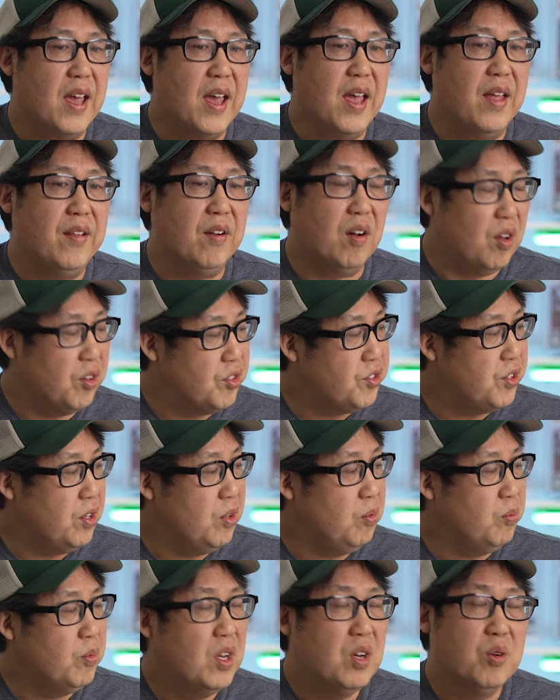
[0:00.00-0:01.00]
and
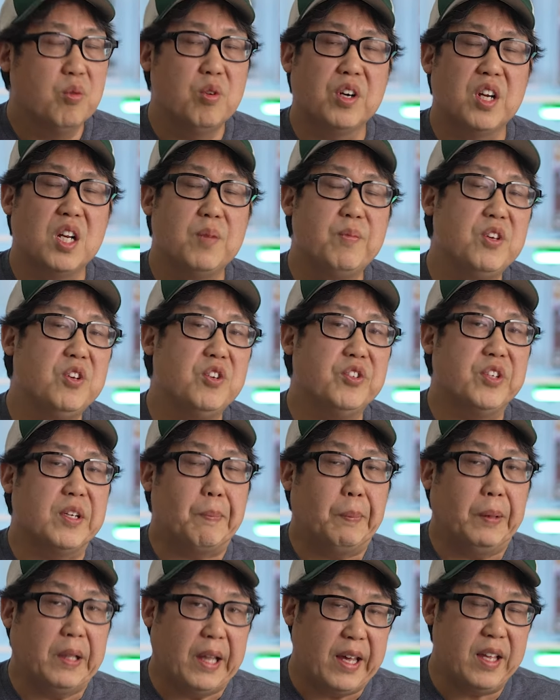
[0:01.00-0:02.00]
also we're going to be
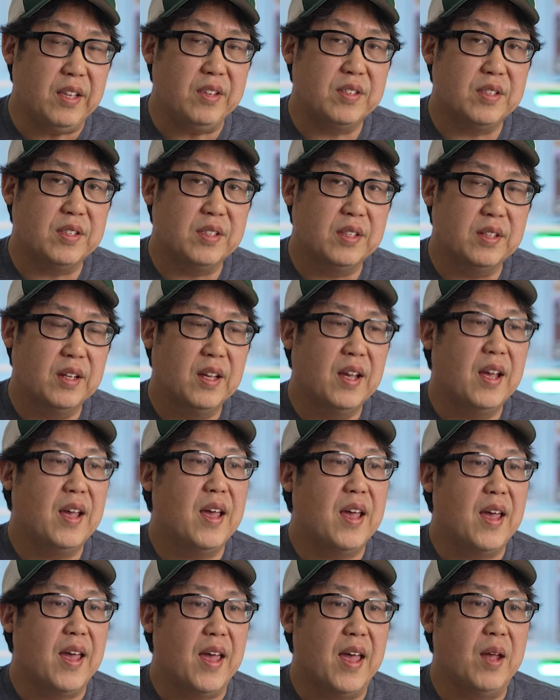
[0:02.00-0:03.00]
using plates,
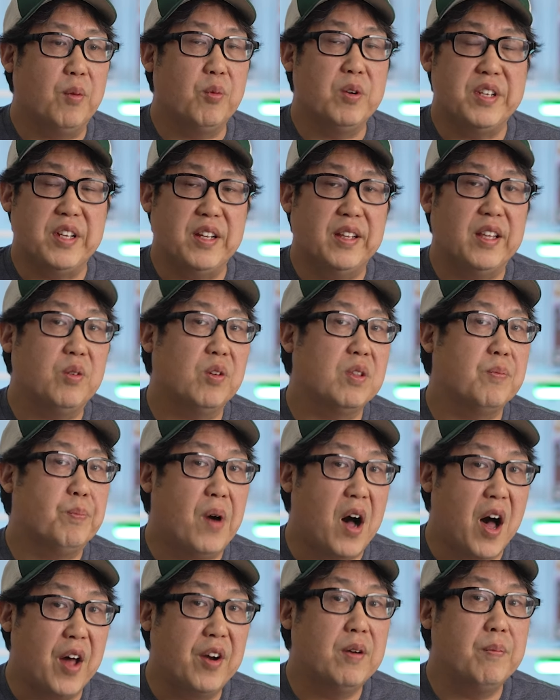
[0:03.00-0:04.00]
and we're dealing with
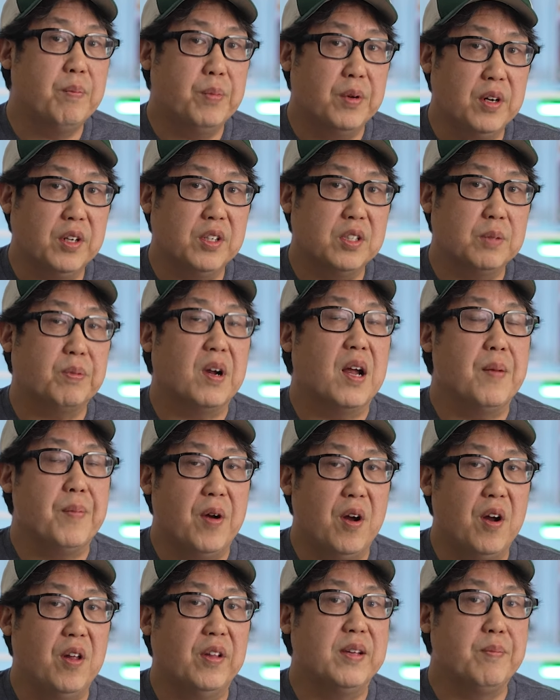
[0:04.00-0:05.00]
modern books,
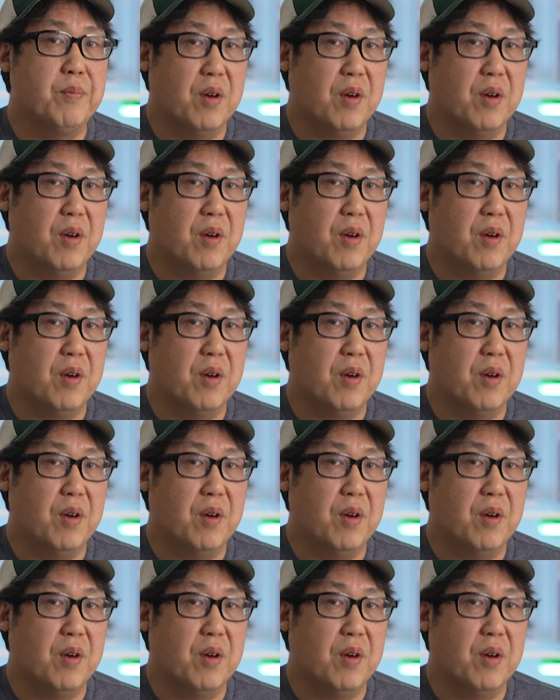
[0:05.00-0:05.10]
primarily